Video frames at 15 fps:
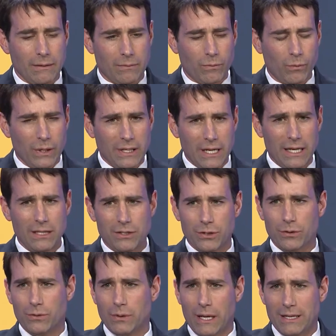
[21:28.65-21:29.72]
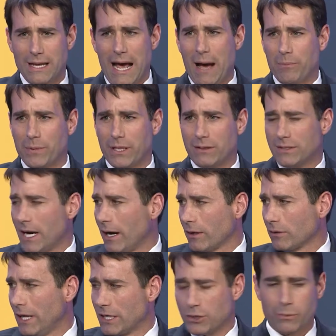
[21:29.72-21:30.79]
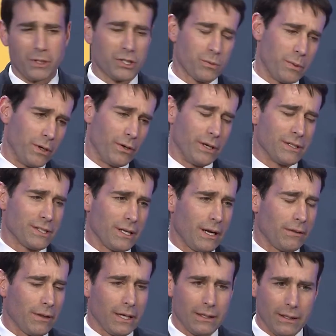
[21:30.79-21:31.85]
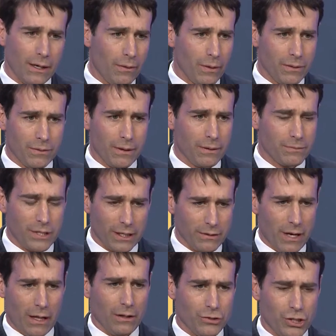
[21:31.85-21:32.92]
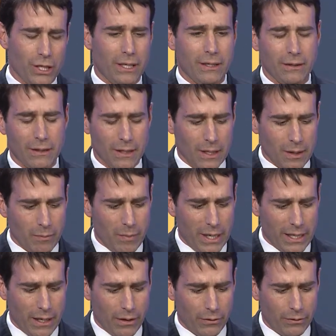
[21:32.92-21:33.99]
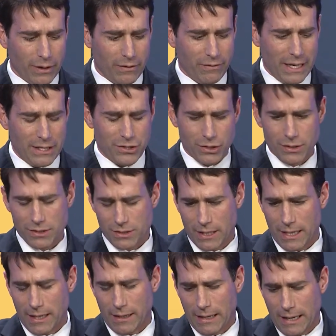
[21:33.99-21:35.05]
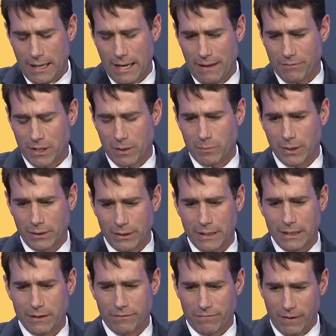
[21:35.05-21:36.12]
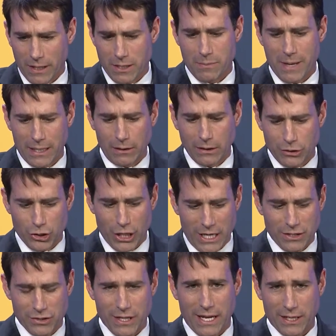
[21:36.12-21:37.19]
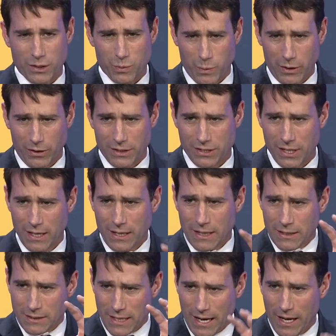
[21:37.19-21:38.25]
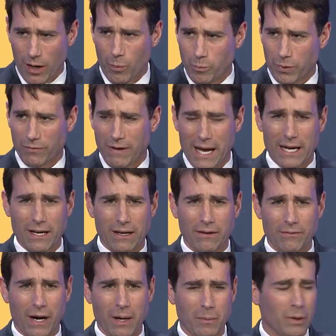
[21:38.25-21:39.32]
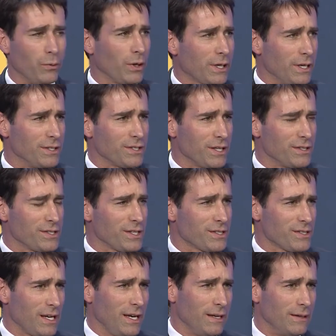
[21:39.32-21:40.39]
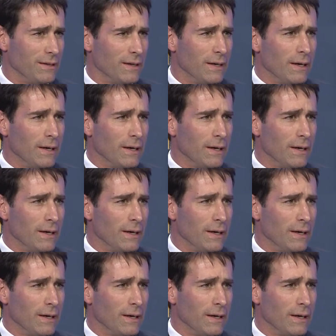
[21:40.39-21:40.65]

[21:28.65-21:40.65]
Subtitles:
We need to adapt the entire classroom experience, and I think, you know, with technology and many other innovations, have the ability to fundamentally change that experience to help provide an environment where kids can succeed.